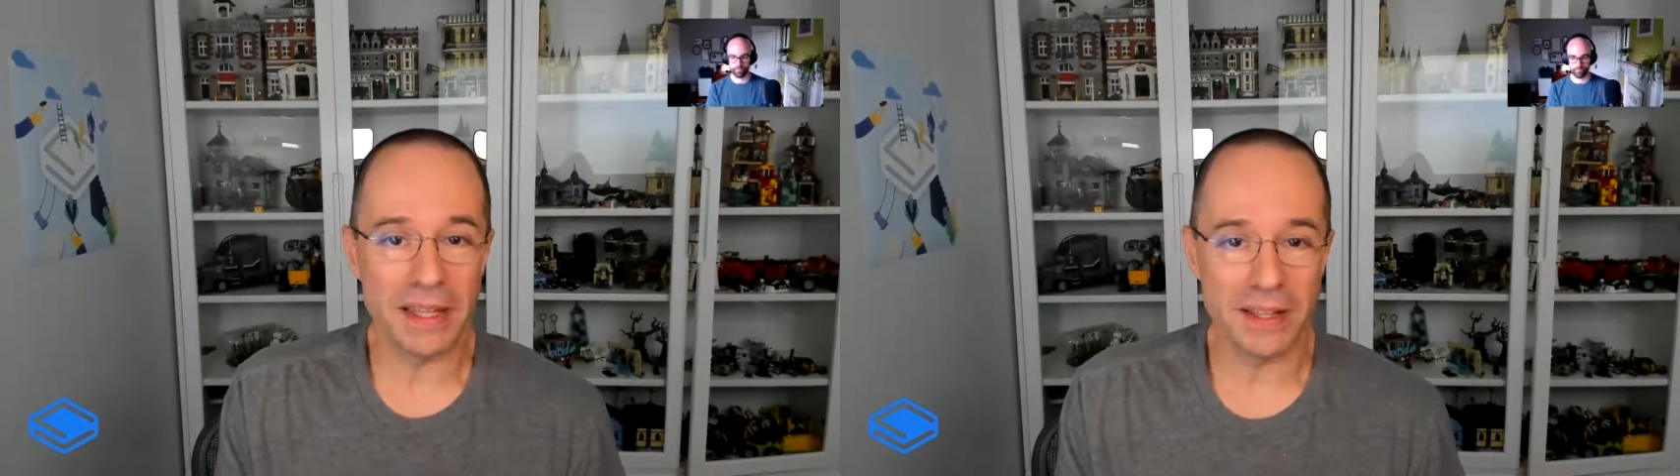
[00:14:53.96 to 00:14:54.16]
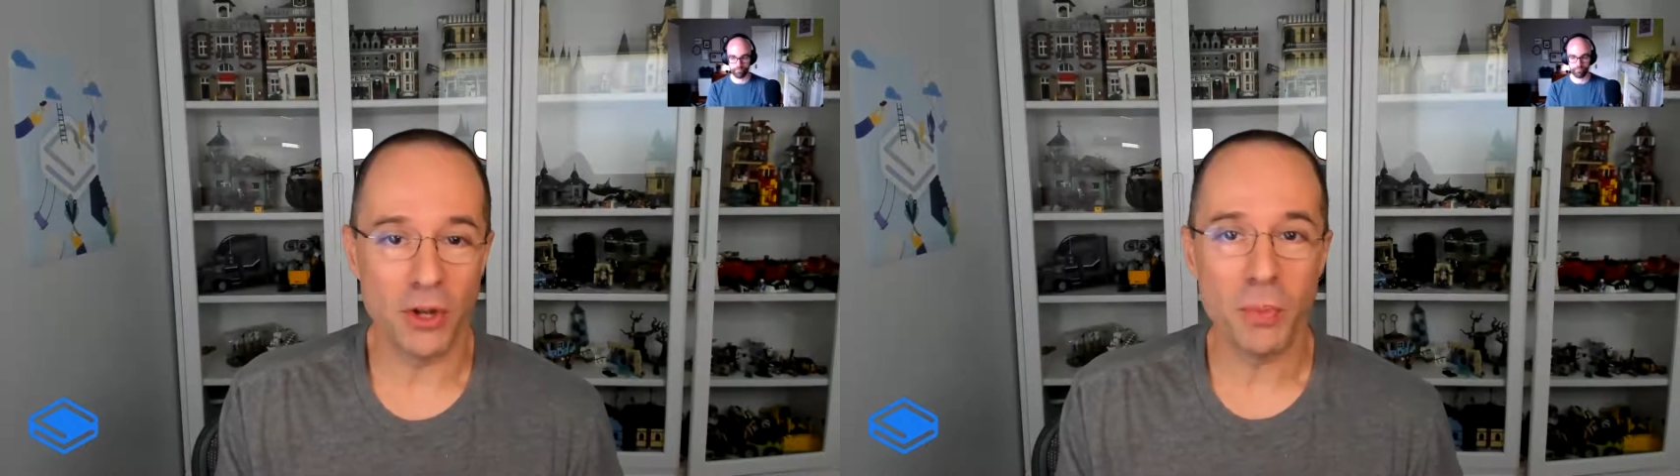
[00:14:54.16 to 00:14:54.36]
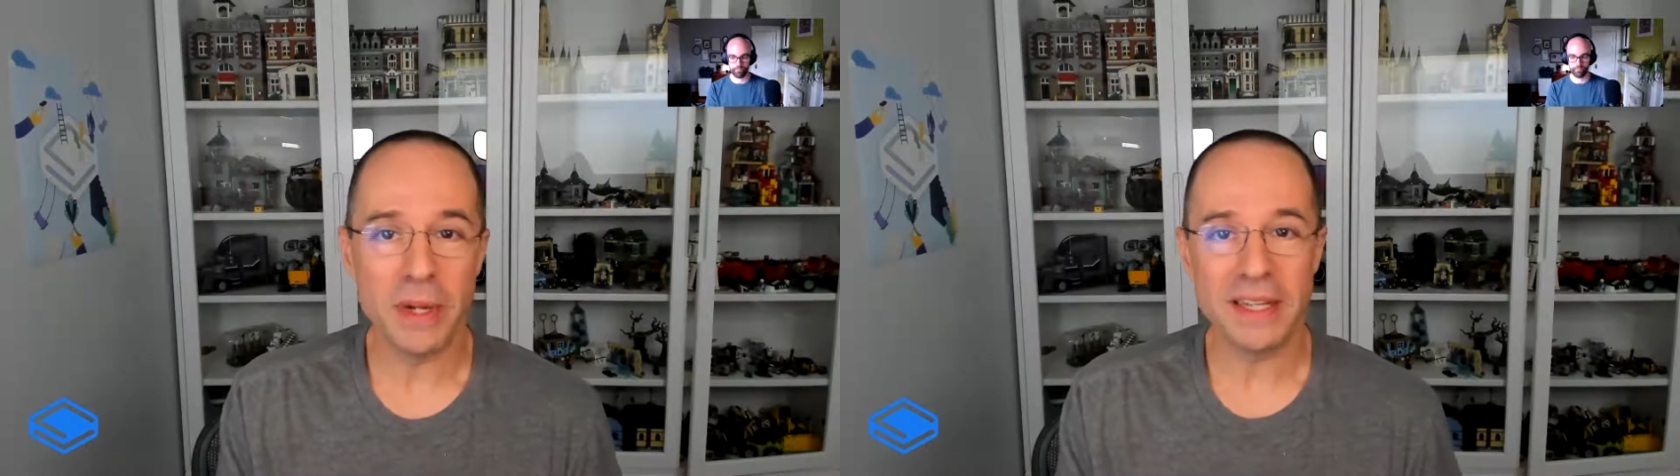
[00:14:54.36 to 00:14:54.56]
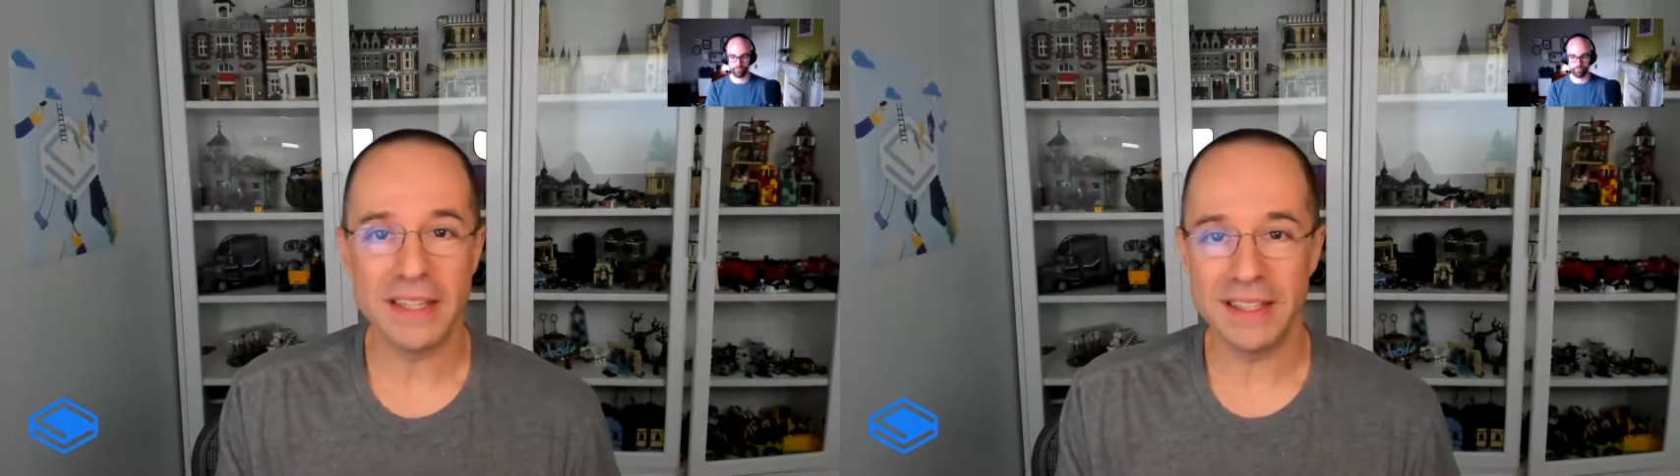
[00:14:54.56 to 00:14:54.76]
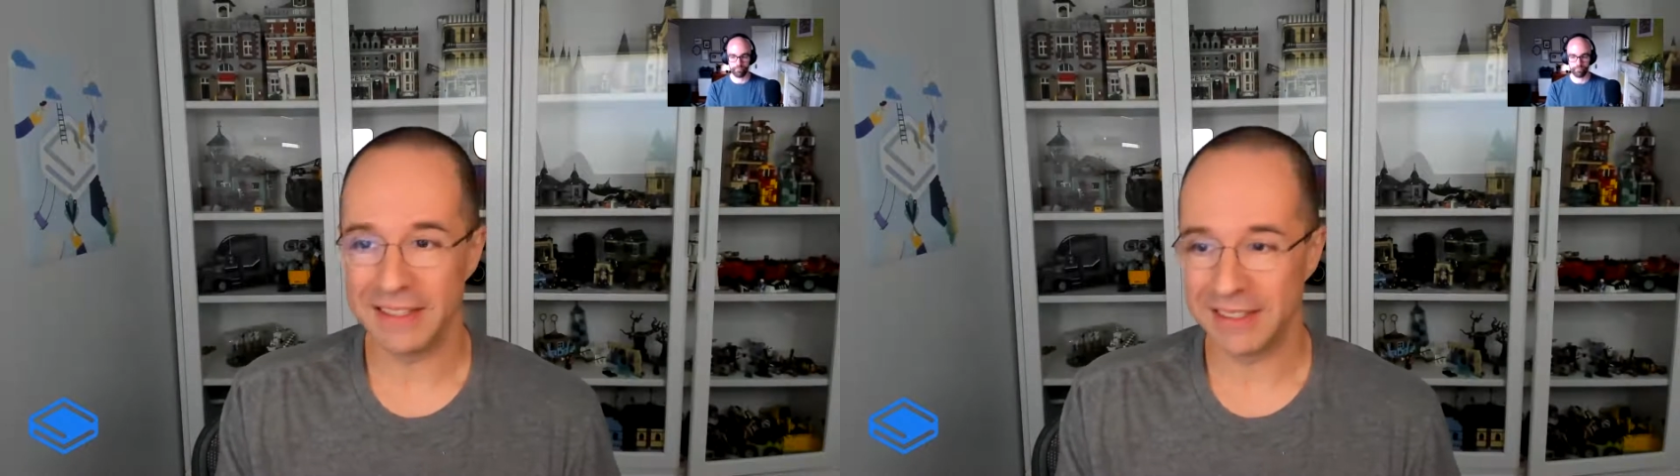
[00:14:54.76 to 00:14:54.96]

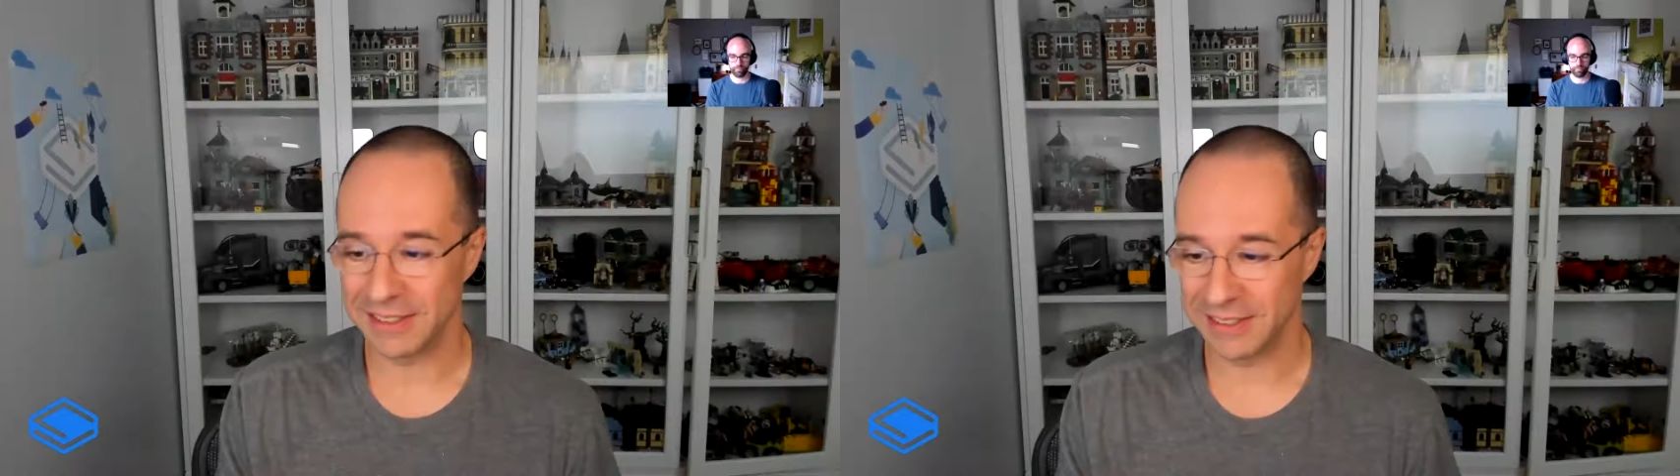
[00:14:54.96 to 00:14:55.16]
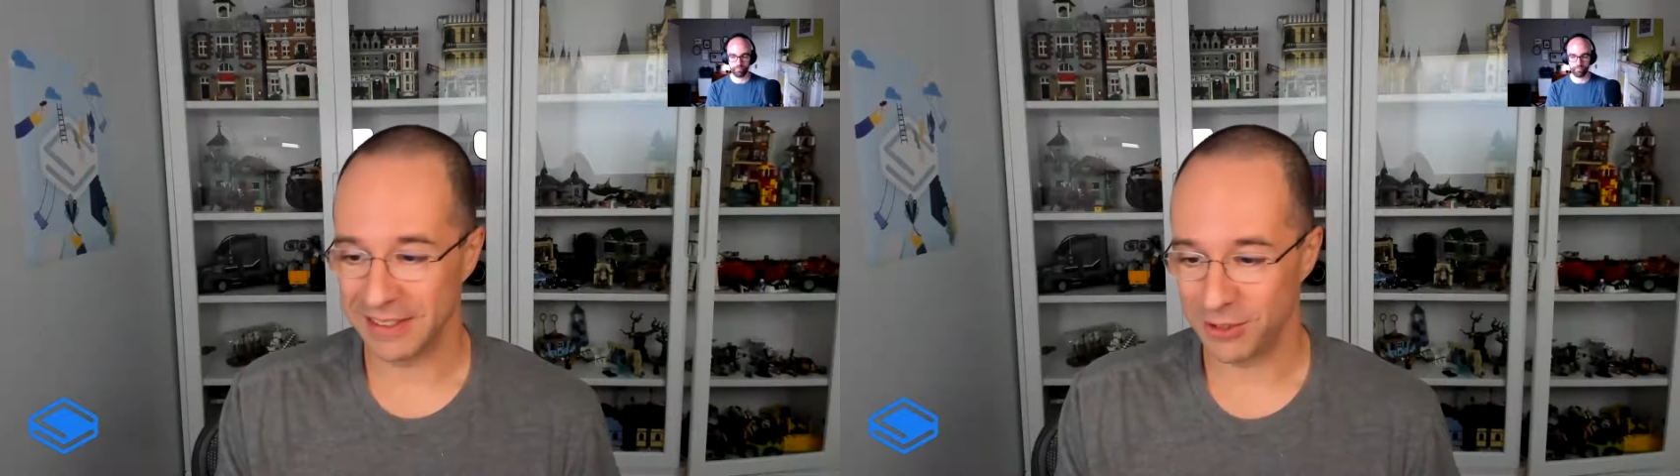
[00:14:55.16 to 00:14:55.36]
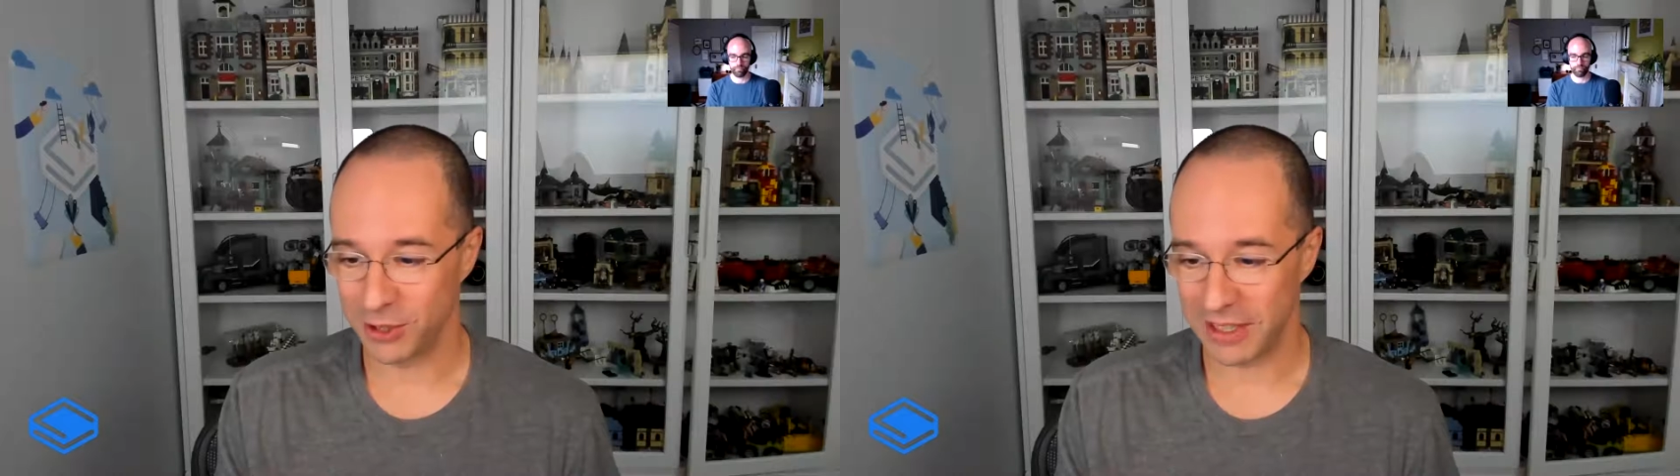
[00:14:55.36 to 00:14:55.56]
Nobody is